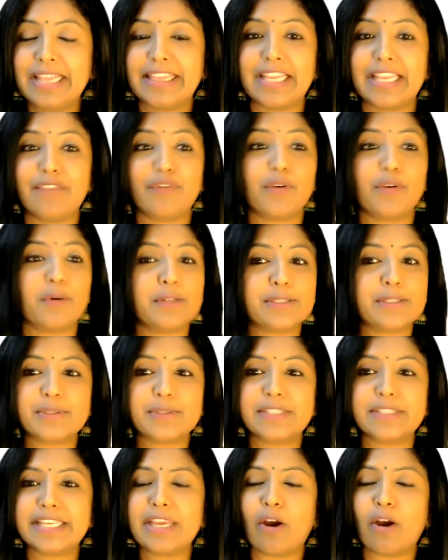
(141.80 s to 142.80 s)
Then we
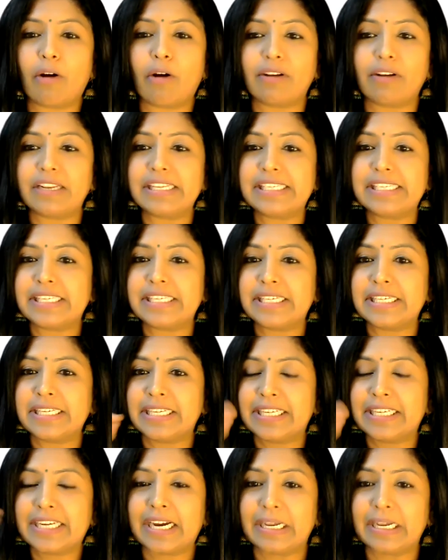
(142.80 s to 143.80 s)
also see orange
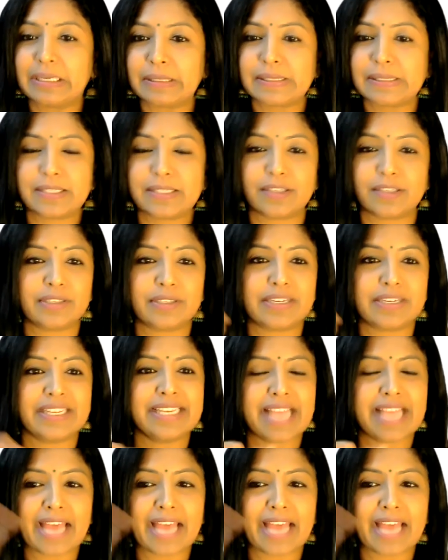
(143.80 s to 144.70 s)
color circle,